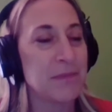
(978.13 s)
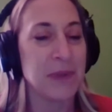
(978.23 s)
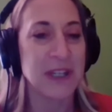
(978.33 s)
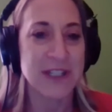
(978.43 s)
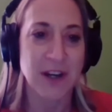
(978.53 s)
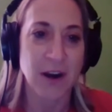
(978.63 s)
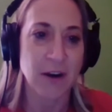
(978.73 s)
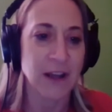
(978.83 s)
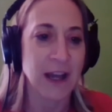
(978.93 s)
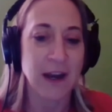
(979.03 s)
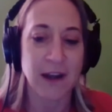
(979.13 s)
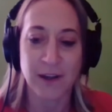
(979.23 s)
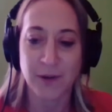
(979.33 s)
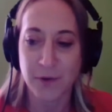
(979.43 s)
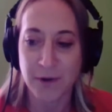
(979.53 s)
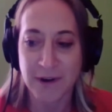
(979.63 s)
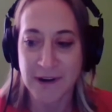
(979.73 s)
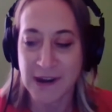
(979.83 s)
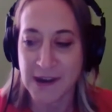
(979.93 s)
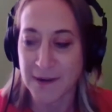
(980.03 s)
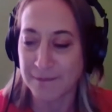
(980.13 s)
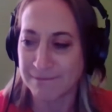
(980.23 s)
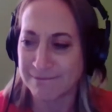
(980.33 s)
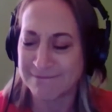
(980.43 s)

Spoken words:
Belinda Carlisle or